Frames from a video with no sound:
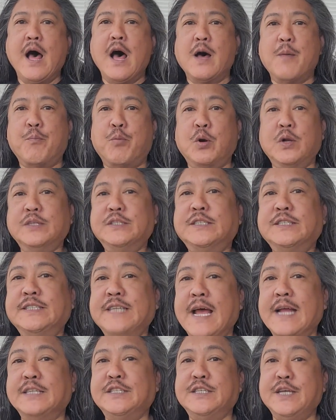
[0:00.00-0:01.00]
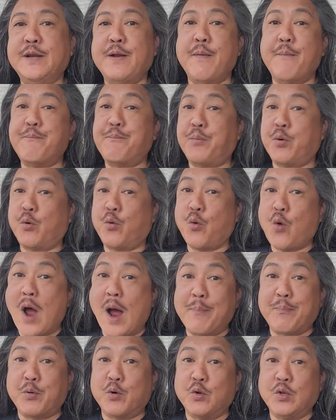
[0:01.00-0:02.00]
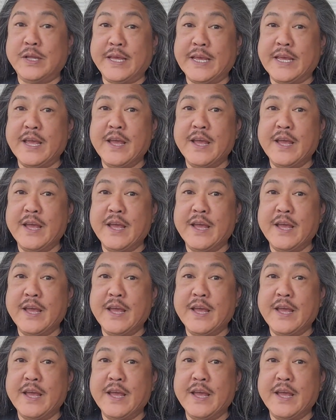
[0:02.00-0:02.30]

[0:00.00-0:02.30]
presented properly